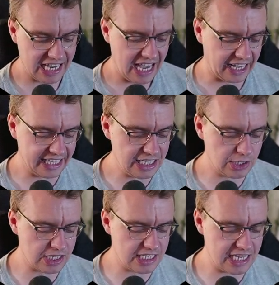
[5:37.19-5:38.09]
And then you
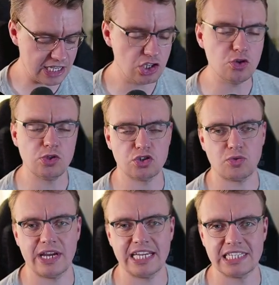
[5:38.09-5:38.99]
continue the
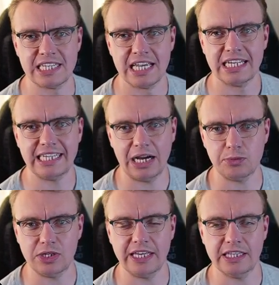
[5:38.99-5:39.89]
trace
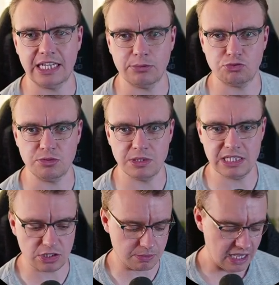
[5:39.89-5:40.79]
down in the downstream
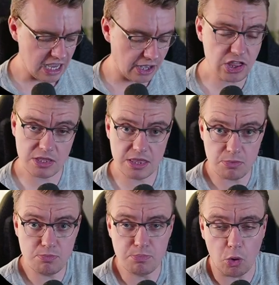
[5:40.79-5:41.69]
system. And
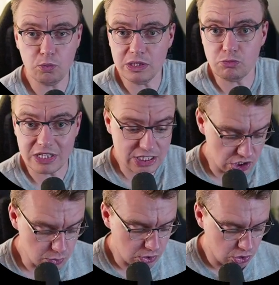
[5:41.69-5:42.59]
the only reason
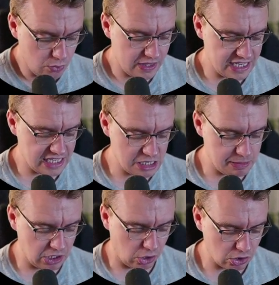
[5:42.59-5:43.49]
you can do this is
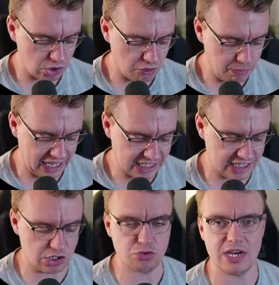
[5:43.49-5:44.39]
because you've passed
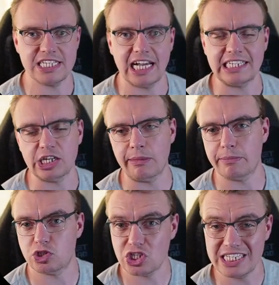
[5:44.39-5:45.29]
this trace ID, remember.
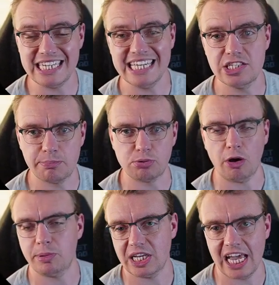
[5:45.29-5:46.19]
So you need to
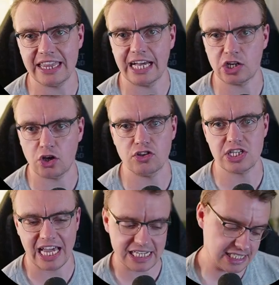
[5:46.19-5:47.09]
propagate that
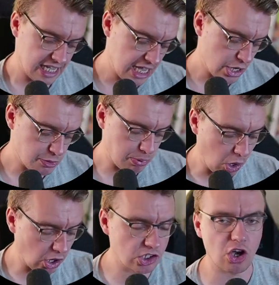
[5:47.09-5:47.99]
context as
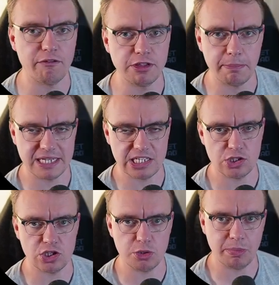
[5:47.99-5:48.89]
part of the message
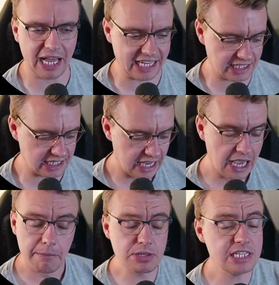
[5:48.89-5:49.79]
that you pass.
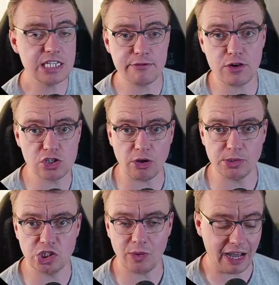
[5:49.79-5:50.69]
But this is the first
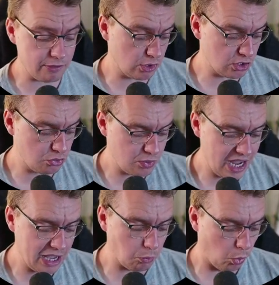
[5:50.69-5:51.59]
option you have. You can
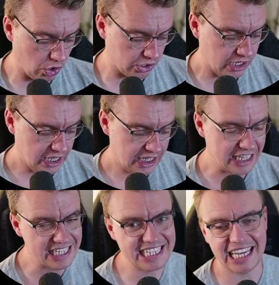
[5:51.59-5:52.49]
create one
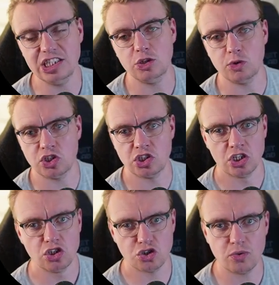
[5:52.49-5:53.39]
continuous
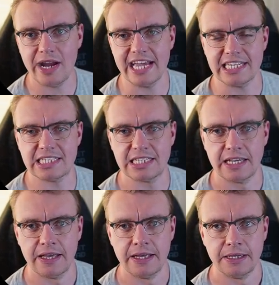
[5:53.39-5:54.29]
trace.
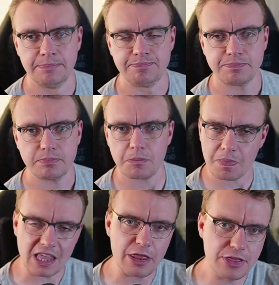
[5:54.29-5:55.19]

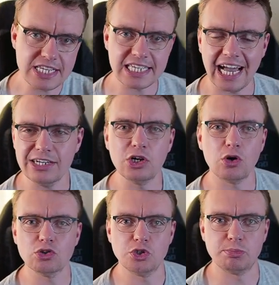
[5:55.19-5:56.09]
This can
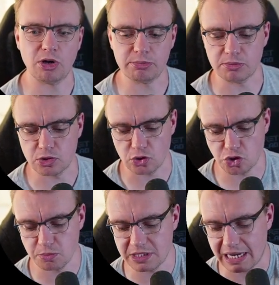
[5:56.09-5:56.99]
cause you problems though
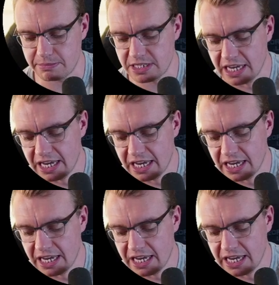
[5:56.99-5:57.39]
sometimes.